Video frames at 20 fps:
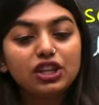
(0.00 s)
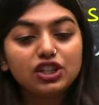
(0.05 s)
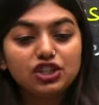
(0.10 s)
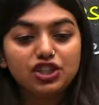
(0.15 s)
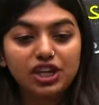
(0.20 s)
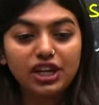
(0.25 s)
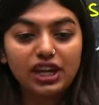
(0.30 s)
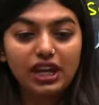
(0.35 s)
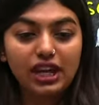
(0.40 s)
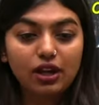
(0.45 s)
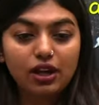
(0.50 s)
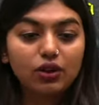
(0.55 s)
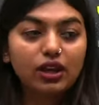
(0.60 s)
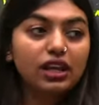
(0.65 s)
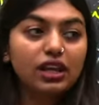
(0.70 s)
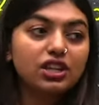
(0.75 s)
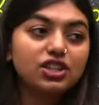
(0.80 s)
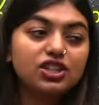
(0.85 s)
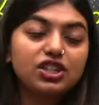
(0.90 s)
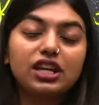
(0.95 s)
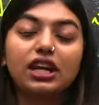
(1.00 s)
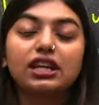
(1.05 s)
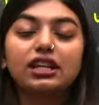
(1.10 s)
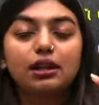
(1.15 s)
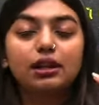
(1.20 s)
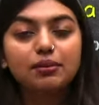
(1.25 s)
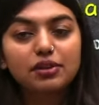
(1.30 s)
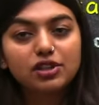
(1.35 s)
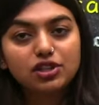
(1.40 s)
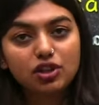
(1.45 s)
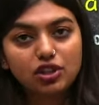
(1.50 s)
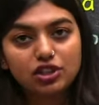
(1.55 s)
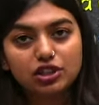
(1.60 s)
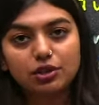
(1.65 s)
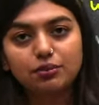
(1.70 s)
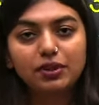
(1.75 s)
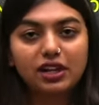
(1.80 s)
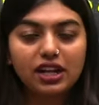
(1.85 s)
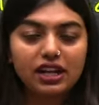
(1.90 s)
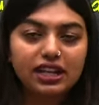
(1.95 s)
GA, okay, GA, that means your
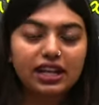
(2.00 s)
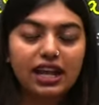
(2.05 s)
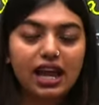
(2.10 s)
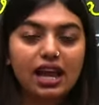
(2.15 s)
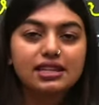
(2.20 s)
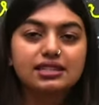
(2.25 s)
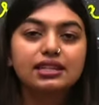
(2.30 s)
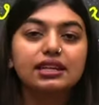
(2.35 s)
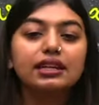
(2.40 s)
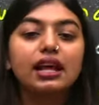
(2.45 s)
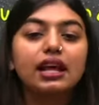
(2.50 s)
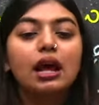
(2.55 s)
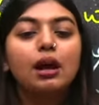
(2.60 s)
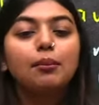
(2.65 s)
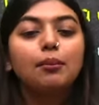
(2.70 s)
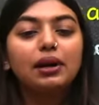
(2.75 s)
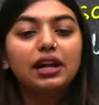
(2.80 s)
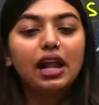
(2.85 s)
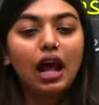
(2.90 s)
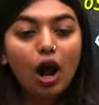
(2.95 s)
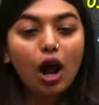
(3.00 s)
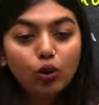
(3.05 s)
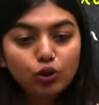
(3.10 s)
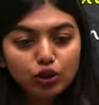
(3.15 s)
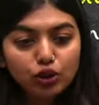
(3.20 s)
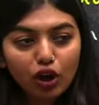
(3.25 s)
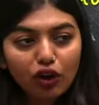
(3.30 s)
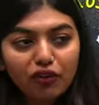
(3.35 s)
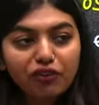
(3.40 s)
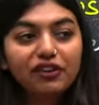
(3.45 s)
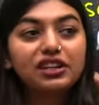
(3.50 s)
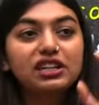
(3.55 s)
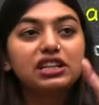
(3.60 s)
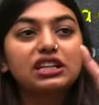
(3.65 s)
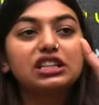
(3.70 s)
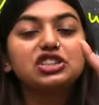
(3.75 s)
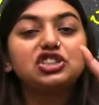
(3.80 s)
gibberellic acid, but out of it